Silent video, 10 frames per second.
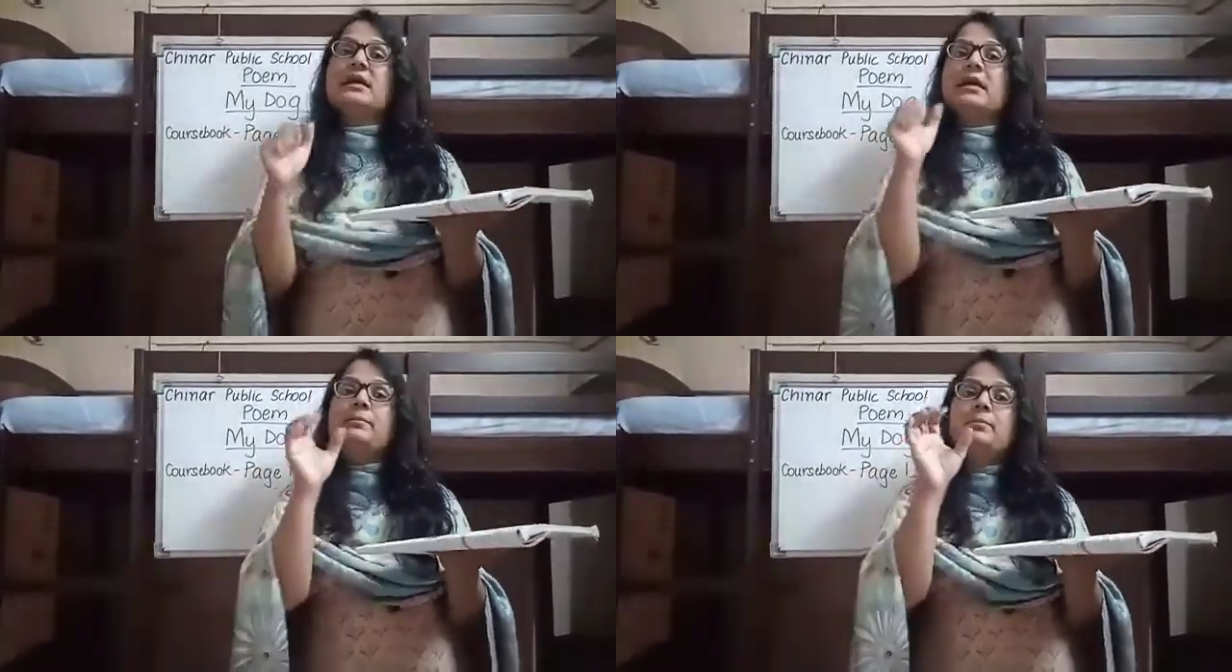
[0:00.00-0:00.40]

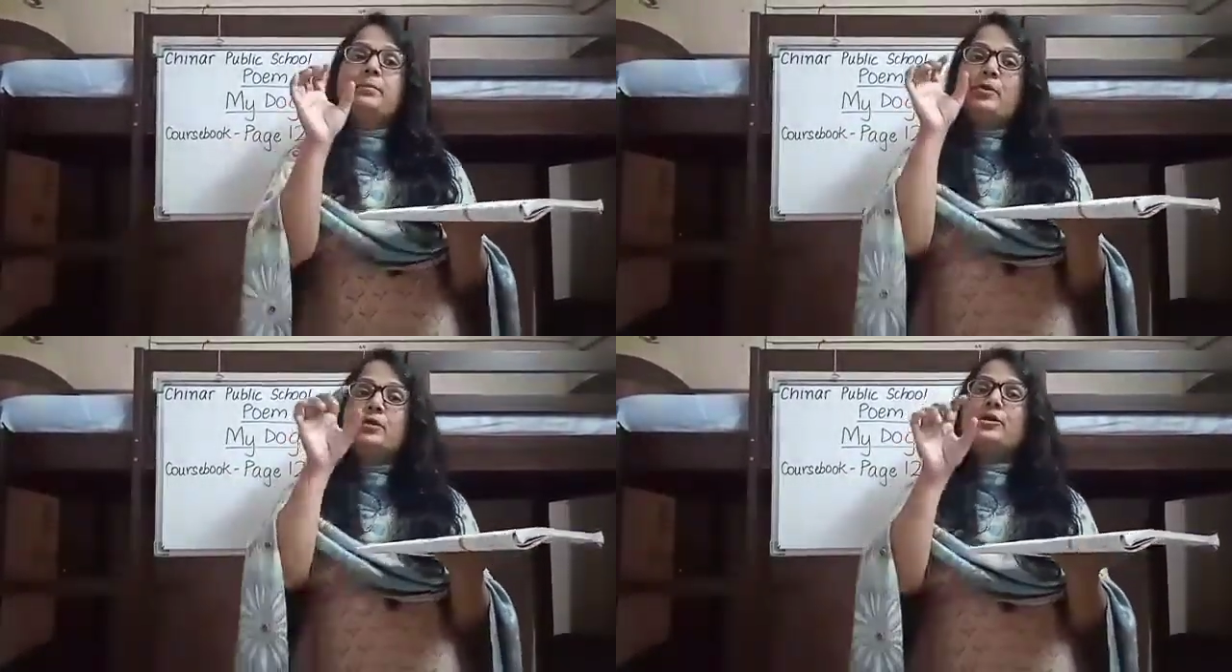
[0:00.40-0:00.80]
and
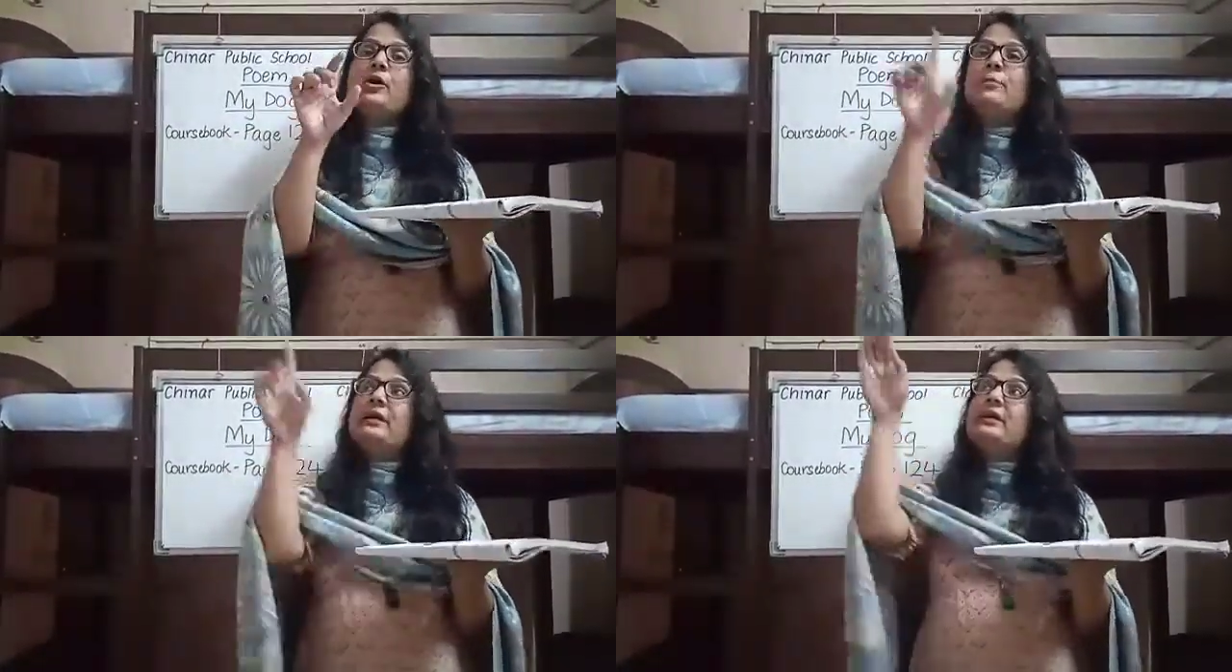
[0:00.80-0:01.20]
put
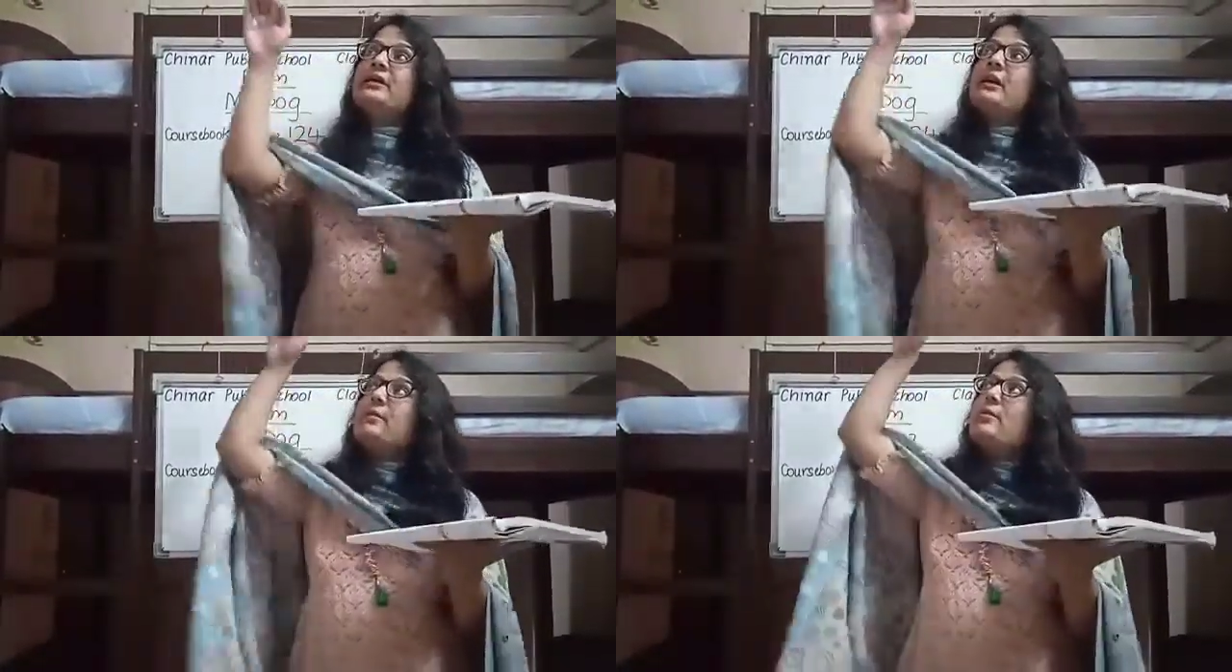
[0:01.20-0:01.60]
your meat
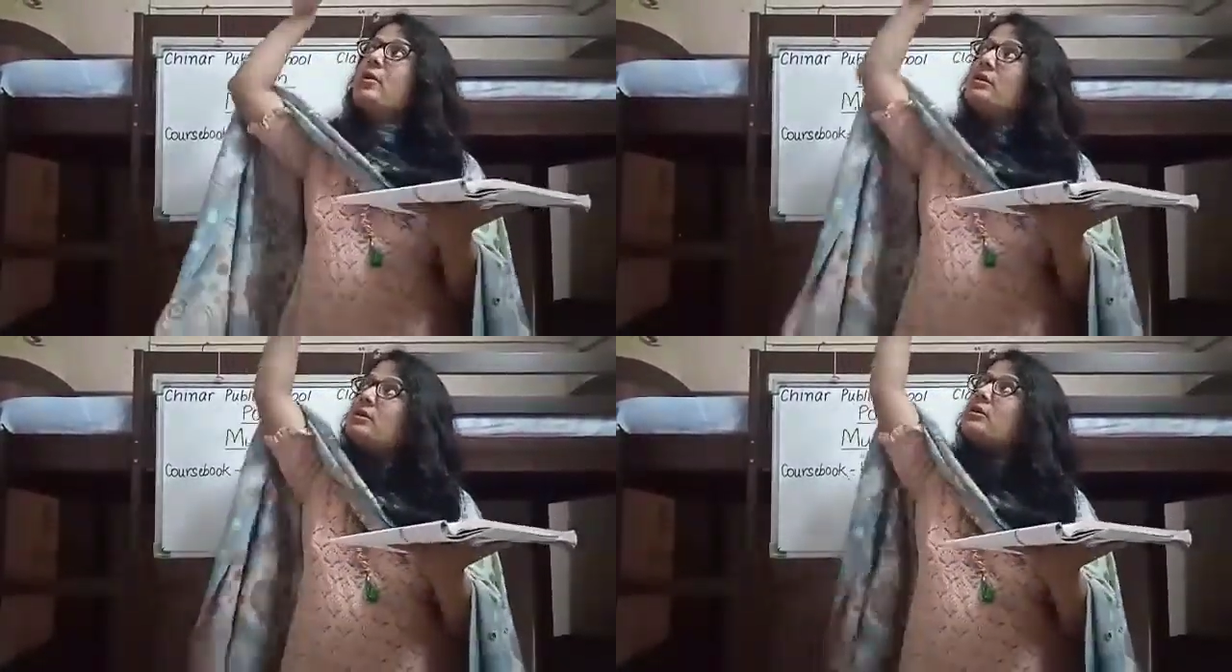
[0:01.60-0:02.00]

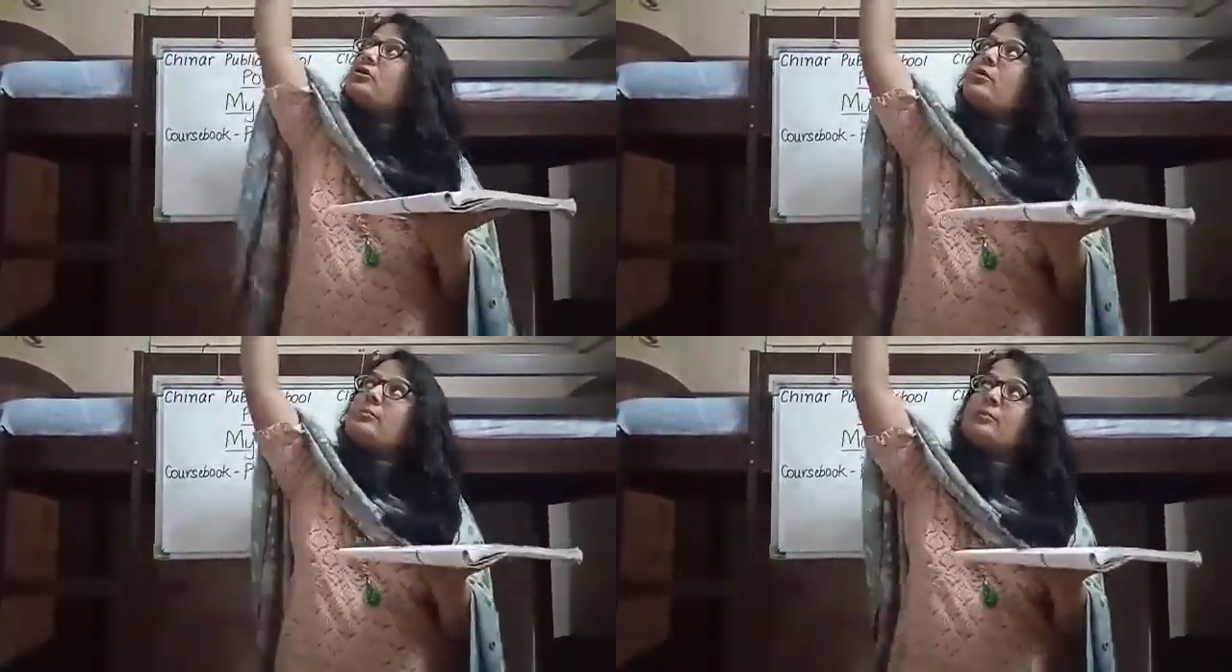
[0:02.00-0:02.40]
upon the
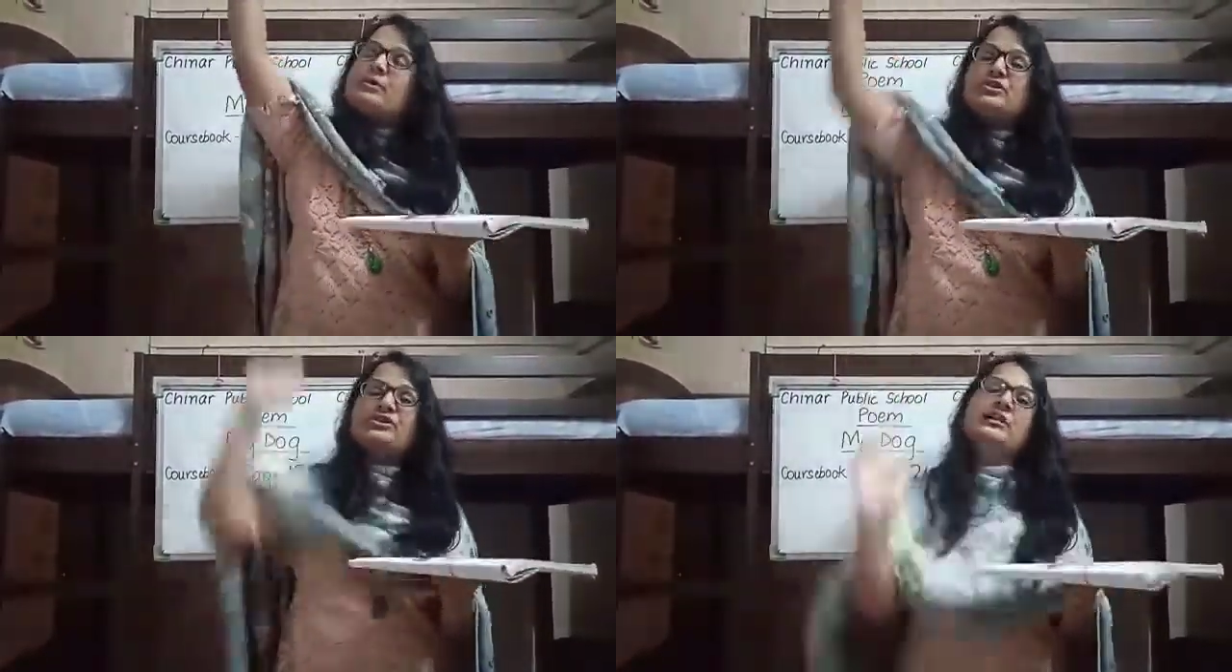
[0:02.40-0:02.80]

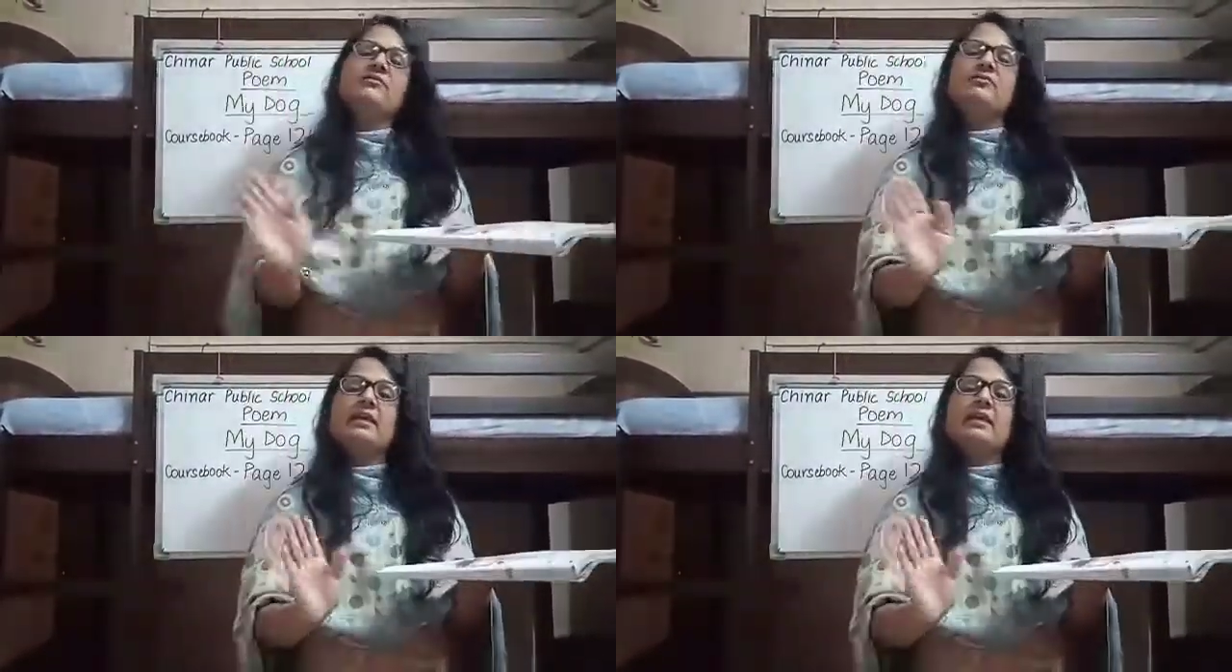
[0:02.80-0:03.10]
topmost shelf.